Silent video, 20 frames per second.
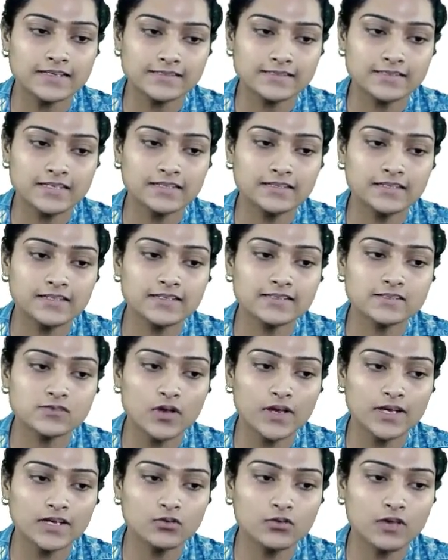T3 is
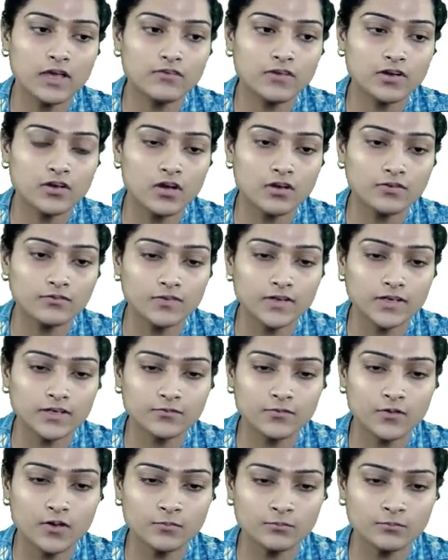going to have a conflict from